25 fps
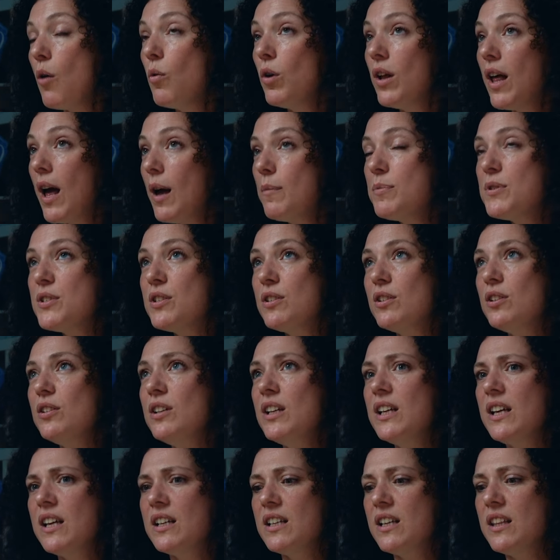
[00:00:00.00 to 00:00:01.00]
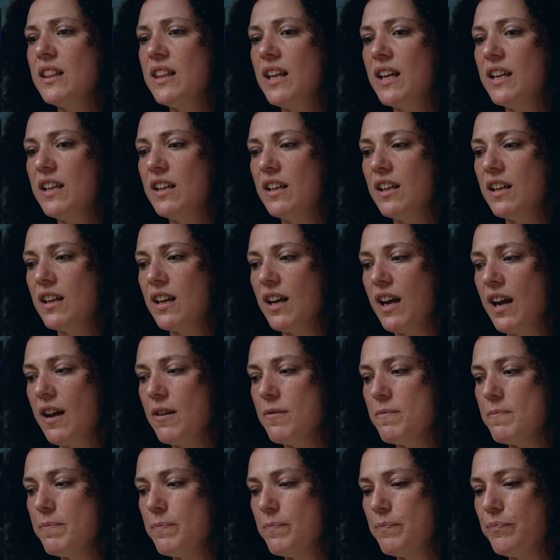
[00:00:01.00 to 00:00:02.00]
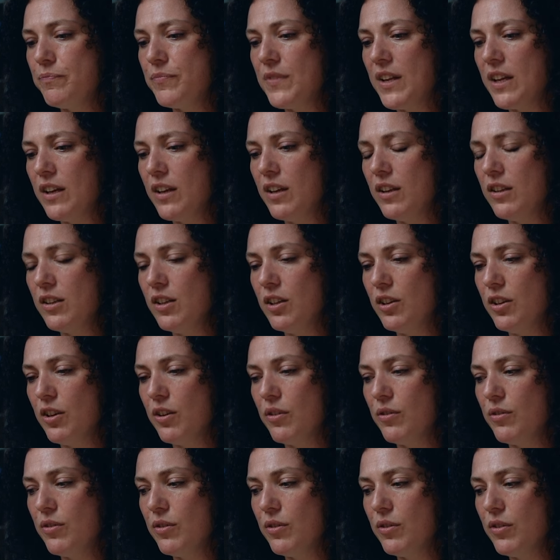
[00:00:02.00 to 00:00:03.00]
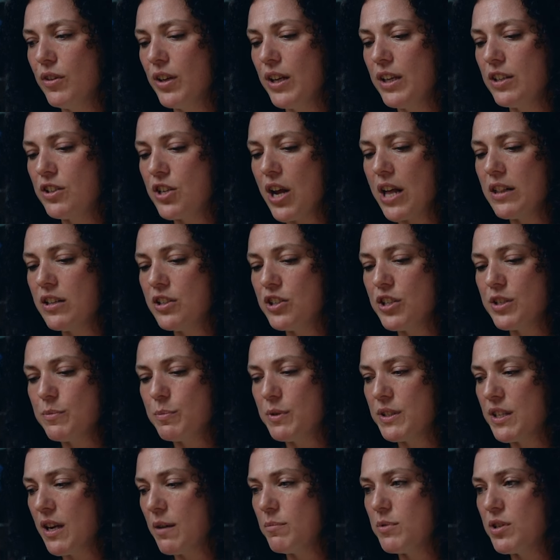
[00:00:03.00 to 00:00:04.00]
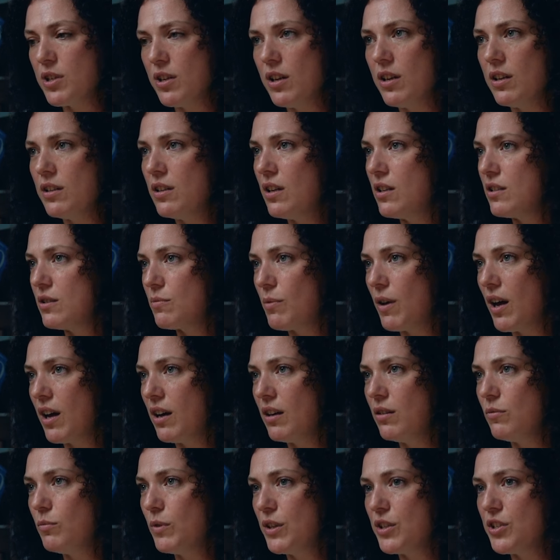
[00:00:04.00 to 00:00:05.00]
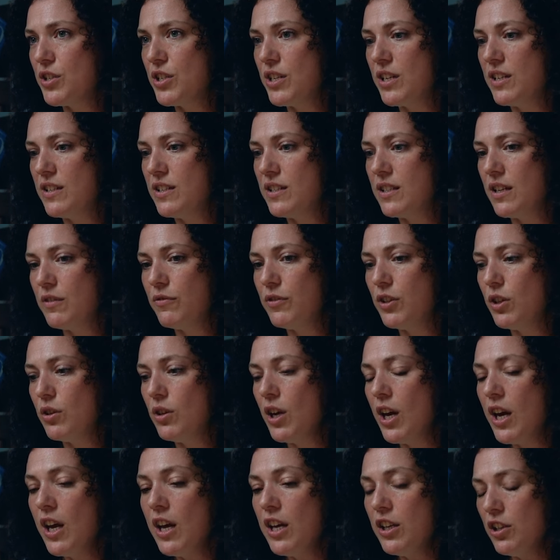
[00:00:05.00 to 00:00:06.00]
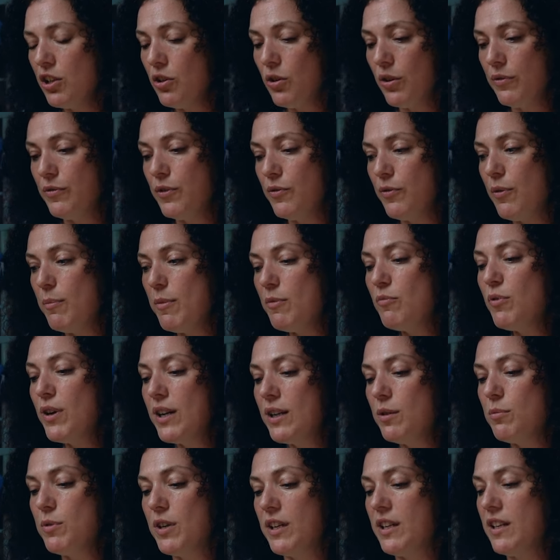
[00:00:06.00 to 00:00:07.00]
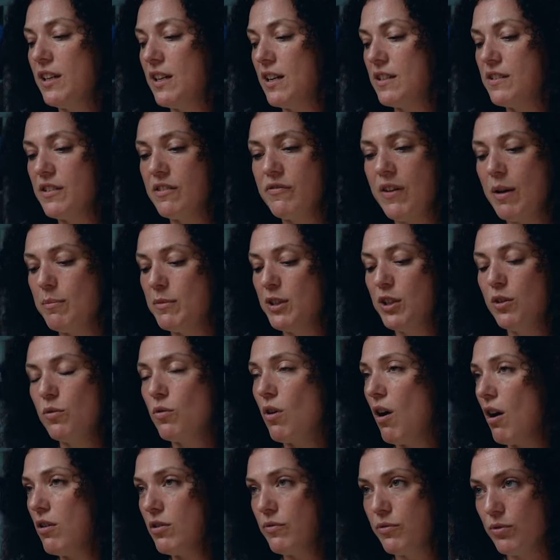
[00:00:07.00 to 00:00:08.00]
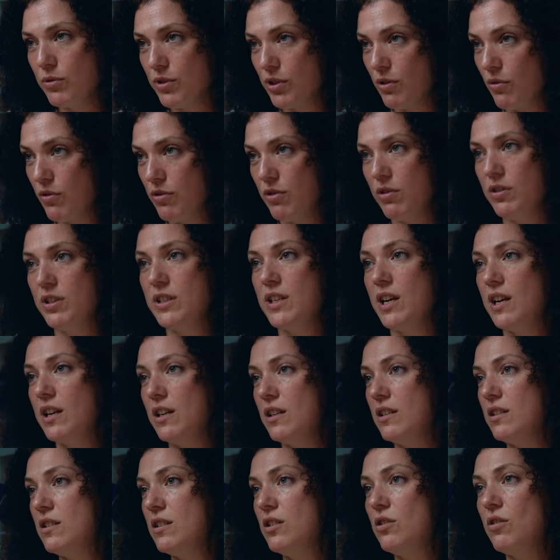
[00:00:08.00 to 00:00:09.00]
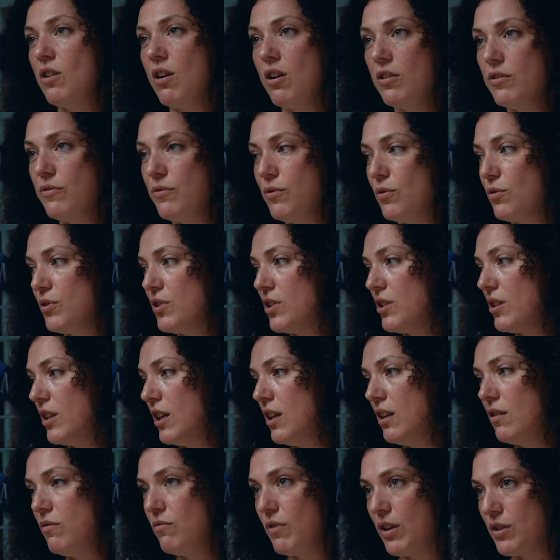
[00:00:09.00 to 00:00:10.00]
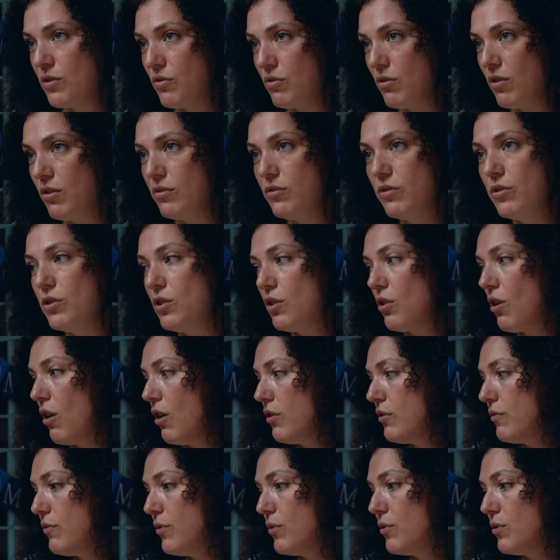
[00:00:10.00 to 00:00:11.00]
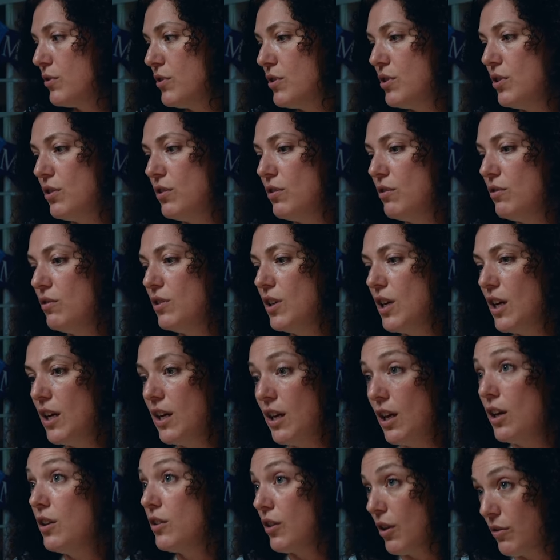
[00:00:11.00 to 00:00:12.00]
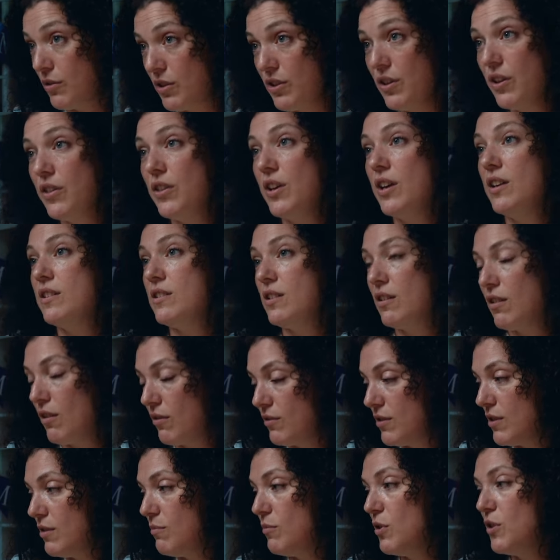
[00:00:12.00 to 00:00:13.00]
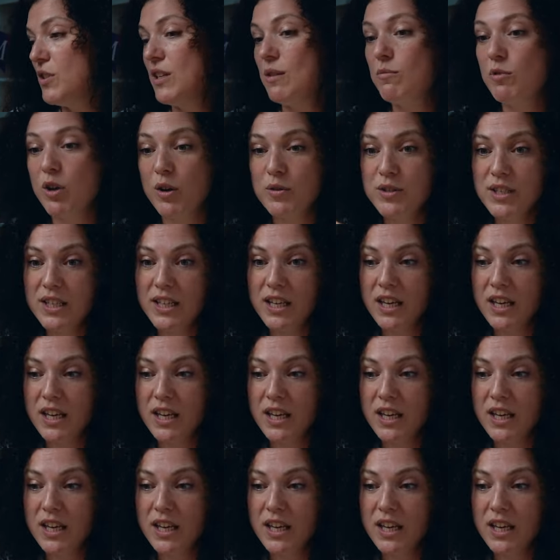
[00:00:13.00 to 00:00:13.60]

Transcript: Well, absolutely. And I think, um, you know, it challenges perception as well, which is if you, you know, if you're from a really working class family, you can't afford to go on holidays. You can't afford to eat in restaurants. You can't afford to go to the theater, go to the museum, go to